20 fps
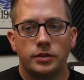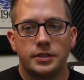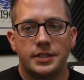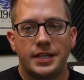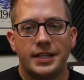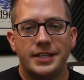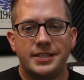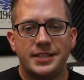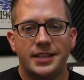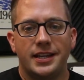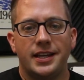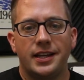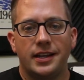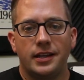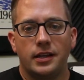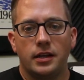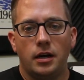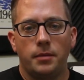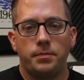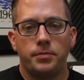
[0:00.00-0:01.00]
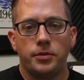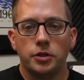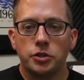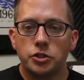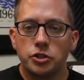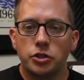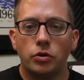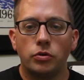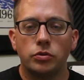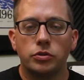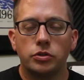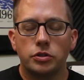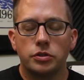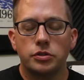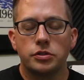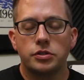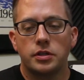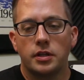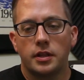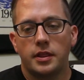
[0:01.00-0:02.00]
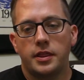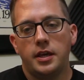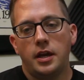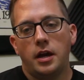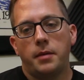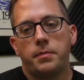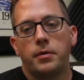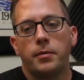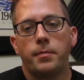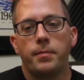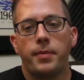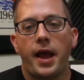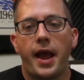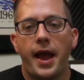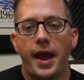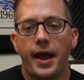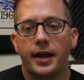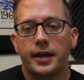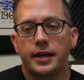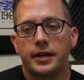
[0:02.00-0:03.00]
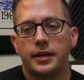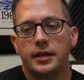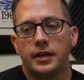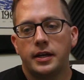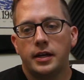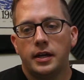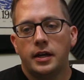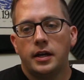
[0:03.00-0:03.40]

tensing up the shoulders, the upper back,